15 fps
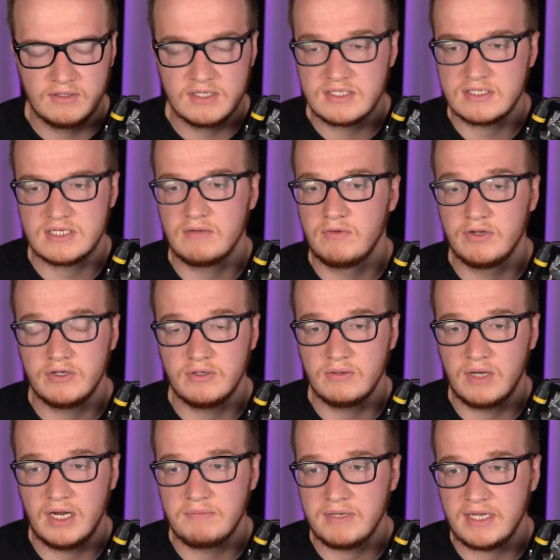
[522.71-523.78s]
This is someone
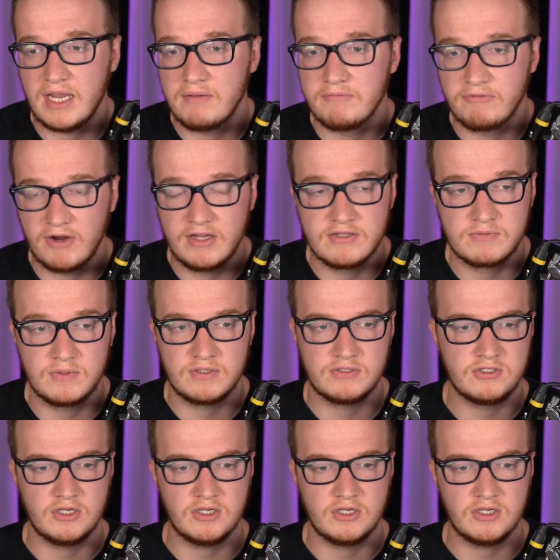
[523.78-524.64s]
who I became friends with